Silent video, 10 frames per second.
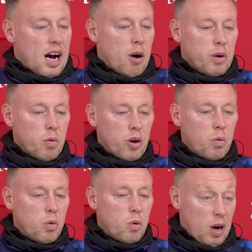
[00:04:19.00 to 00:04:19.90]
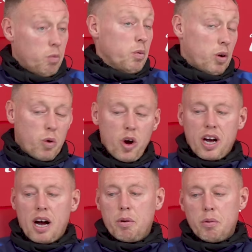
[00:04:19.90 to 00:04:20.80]
how we want to how we want to
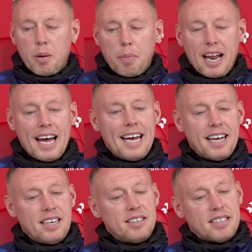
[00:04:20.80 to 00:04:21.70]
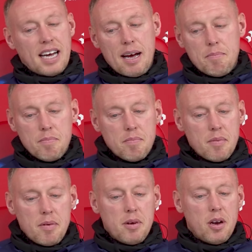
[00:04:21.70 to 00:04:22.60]
work, how we want to play, and um,
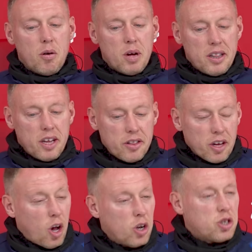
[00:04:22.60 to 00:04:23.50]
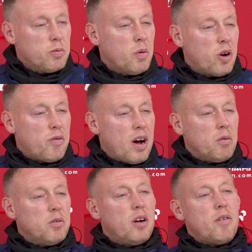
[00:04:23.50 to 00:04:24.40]
you know, and, and the culture we want
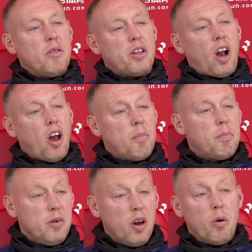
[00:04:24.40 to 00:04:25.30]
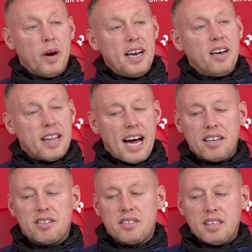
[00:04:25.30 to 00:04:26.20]
around around the club. Knowing
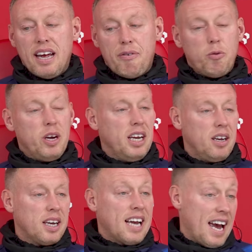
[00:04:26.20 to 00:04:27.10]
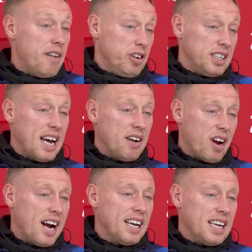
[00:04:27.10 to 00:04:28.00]
that if we get every day
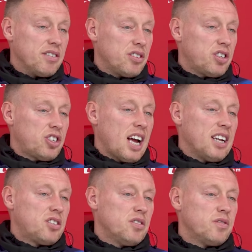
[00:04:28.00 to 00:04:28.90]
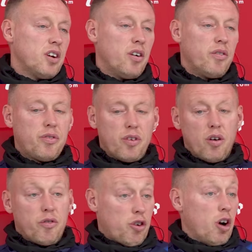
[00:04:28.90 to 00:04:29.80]
right, it gives us a chance of of
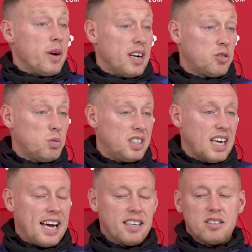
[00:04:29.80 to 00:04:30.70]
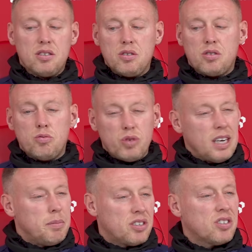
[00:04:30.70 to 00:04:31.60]
of growing, as we said, to to
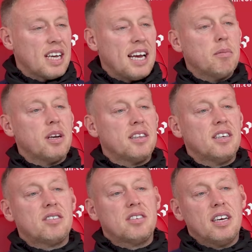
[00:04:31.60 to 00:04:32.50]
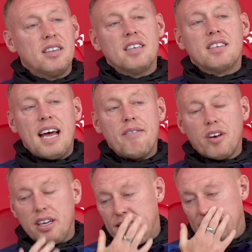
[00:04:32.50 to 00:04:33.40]
really be sustainable at this at this
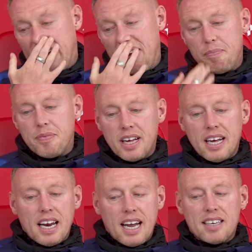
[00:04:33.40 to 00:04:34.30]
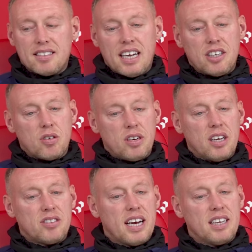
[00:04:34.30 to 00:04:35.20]
level. And um, like I said, it's only
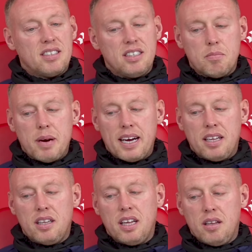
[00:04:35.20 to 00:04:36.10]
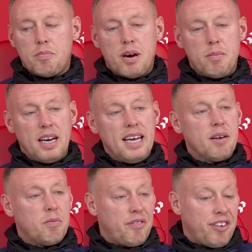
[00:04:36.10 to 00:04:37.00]
our second season back in, in the Premier
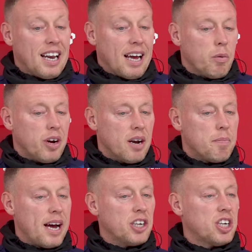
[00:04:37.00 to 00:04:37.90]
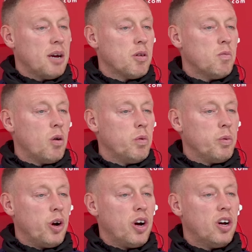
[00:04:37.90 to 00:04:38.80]
League. We feel like we're in better shape than what we
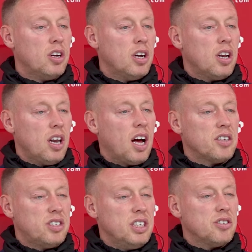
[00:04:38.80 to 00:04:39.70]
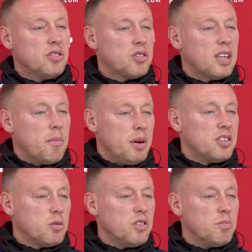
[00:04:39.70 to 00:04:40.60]
were last season, so that
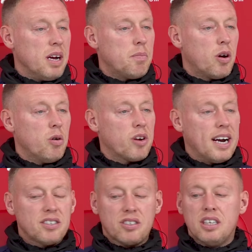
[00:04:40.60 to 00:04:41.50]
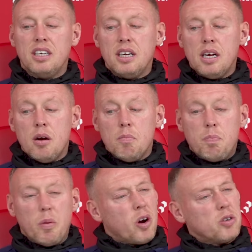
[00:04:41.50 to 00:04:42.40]
means that we've made progress.
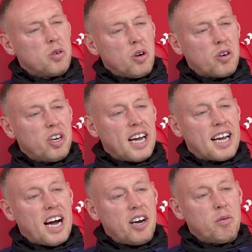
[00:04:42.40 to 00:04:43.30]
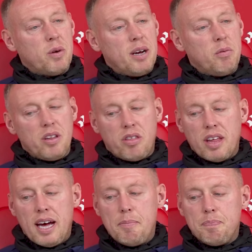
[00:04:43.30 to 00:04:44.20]
But we're also not going to get carried away with.
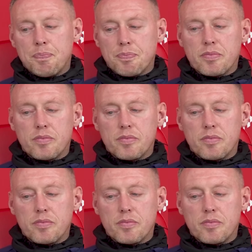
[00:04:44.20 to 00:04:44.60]
Um,